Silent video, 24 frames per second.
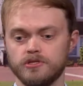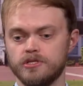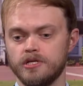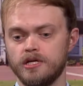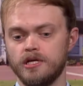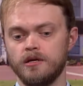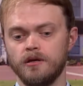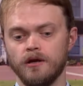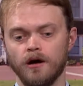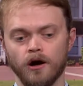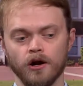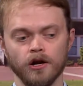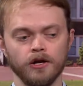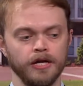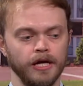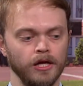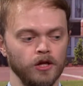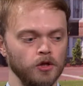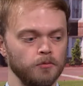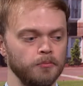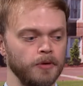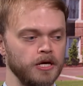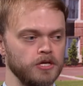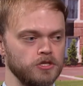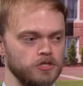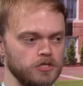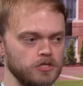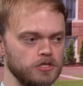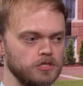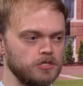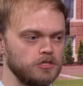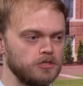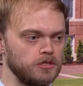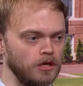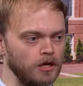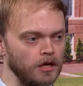in on a daily
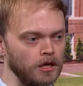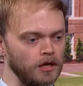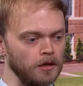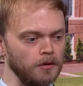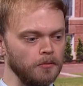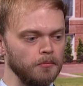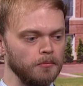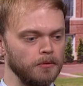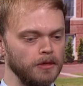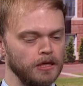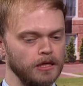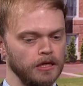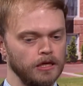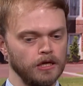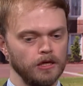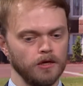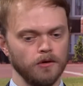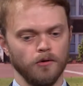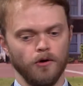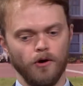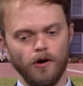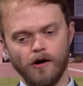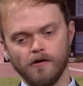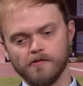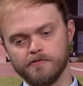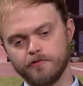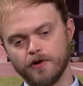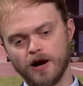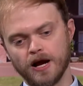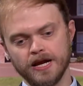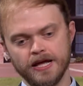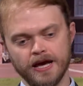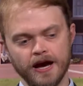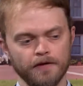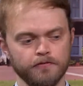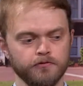basis.
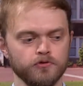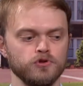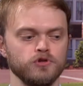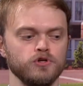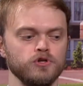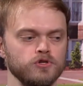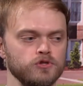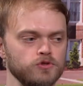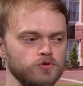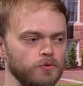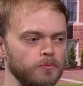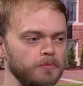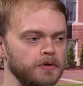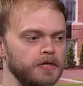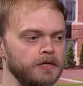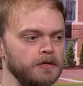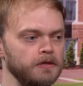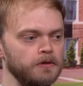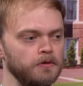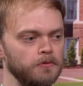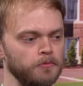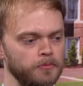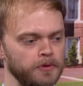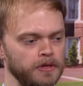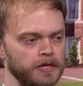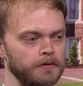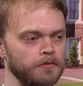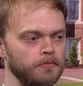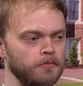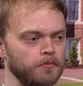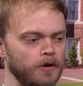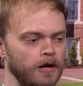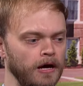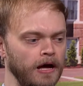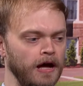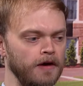Friday afternoons will be
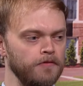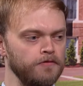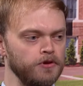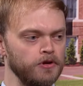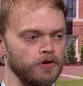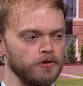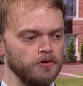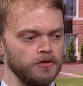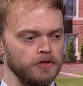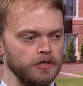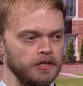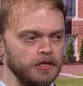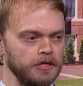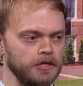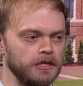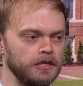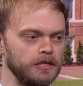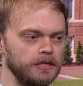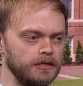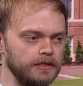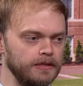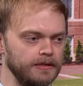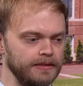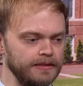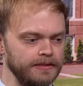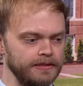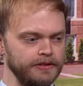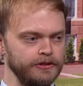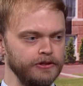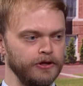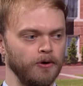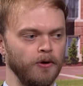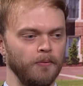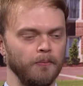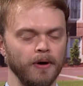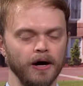heavier than
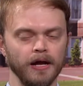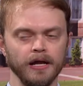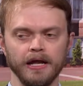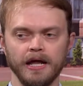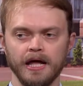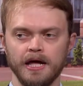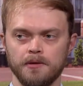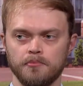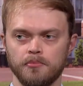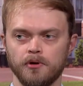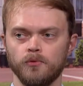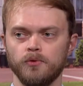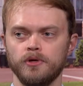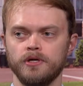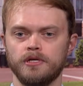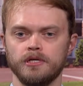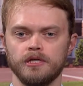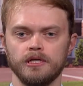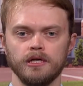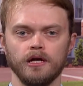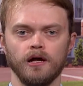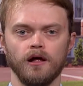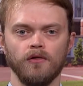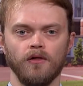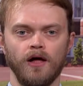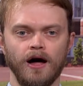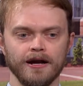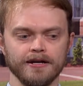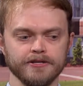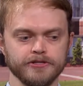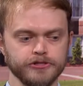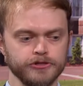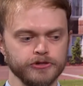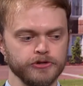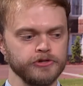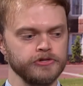Monday, but we get a lot
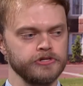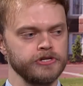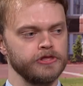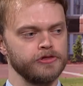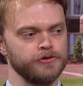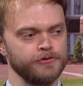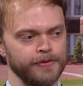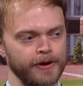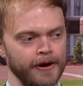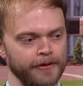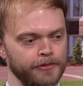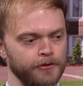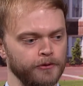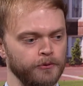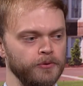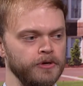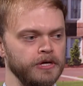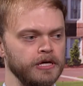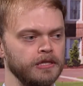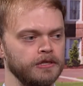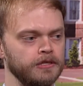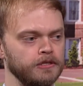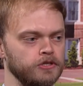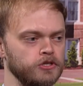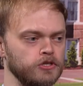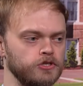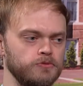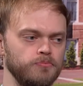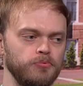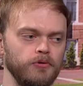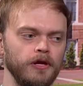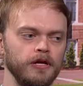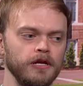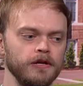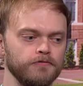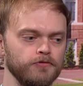of students in throughout the week that just
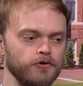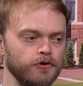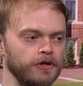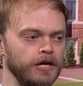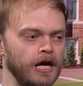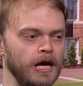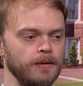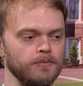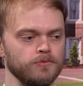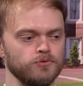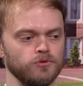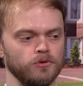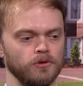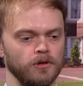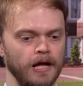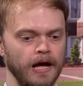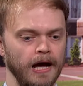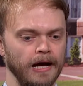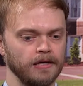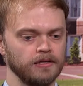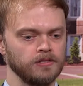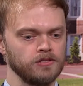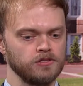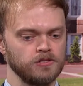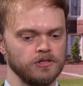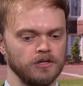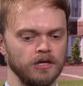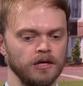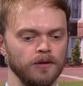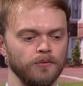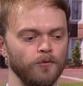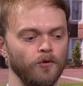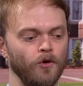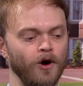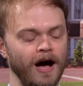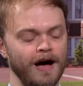play different games, relax.
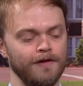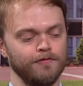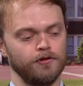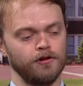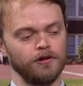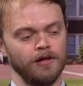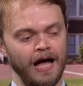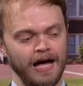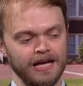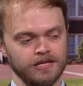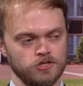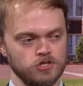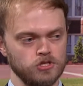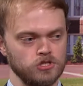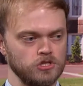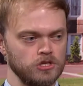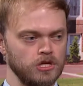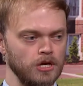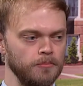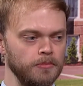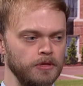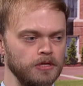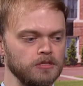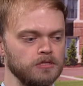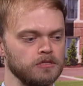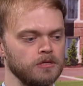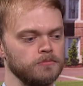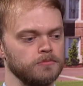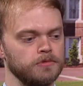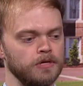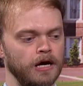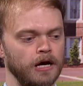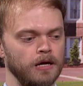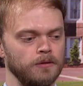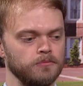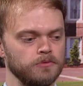We'll have classes come in
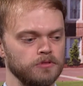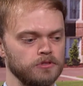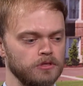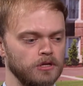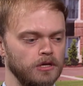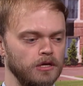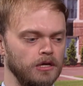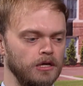sometimes